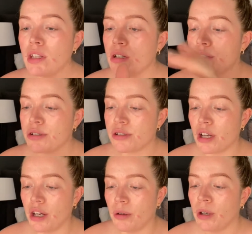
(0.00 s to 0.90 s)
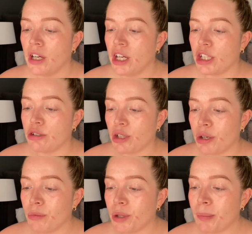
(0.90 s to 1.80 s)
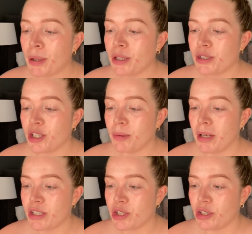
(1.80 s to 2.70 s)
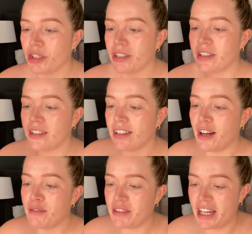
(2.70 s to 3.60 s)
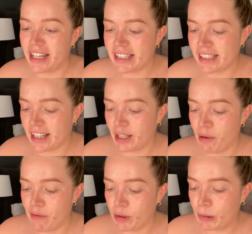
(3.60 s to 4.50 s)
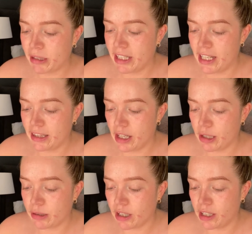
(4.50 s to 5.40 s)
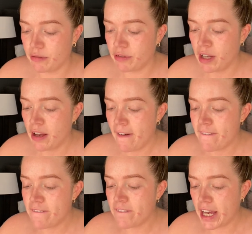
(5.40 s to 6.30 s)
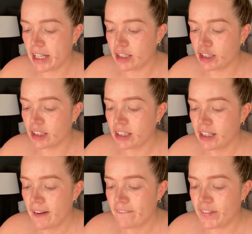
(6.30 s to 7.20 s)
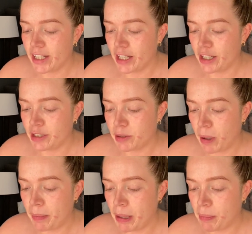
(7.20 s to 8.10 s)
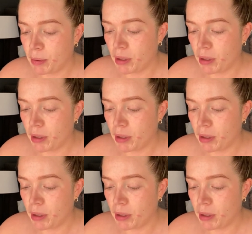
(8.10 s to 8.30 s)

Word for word: So you don't want to put too much on of this. I think we've all seen those kind of fail videos where people